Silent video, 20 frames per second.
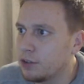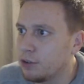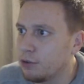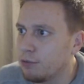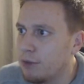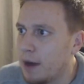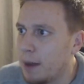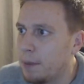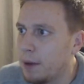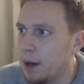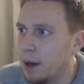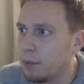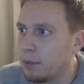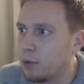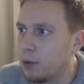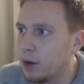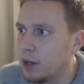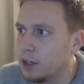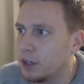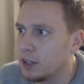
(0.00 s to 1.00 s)
This could wrap it
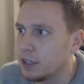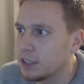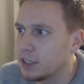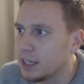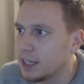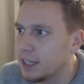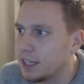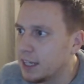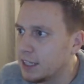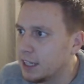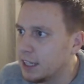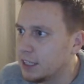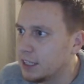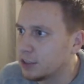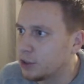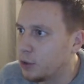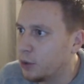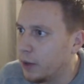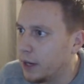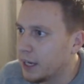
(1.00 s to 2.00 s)
up quite nicely. Yedlin
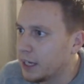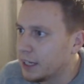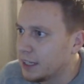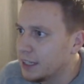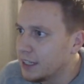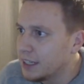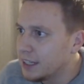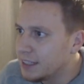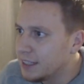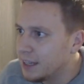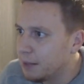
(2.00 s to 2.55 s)
is quick.